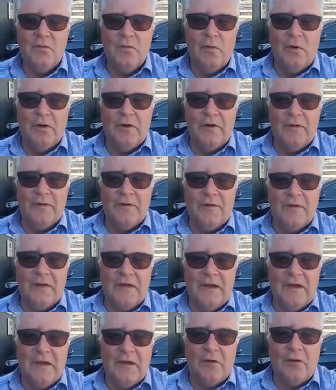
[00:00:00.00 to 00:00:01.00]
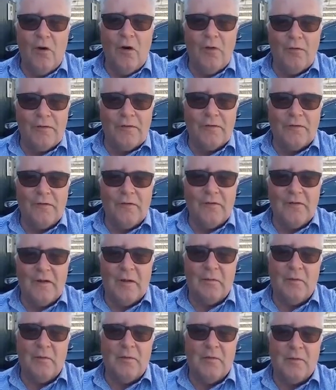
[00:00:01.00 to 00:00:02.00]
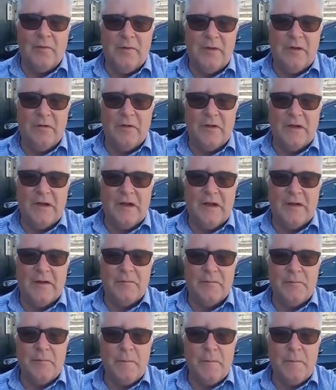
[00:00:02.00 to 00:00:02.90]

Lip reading: what is the cost that we will be looking at.